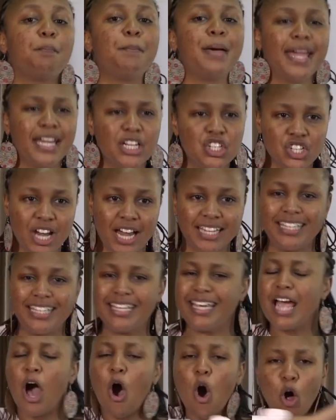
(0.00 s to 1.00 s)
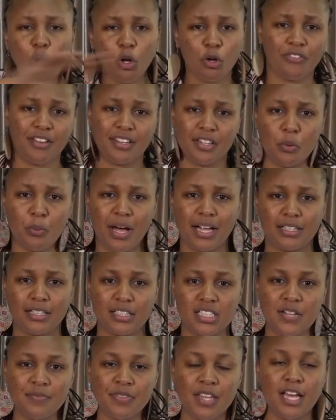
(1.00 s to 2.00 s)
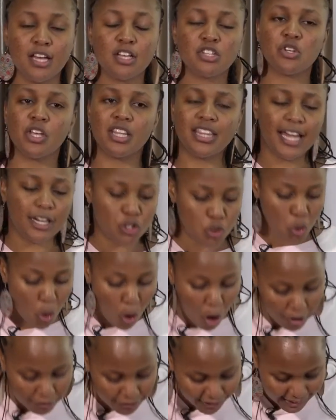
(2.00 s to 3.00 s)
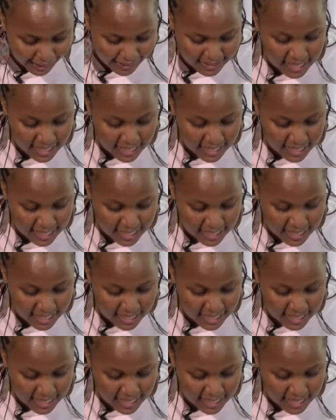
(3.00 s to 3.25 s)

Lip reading: patriarchy all over the world. So then to offer that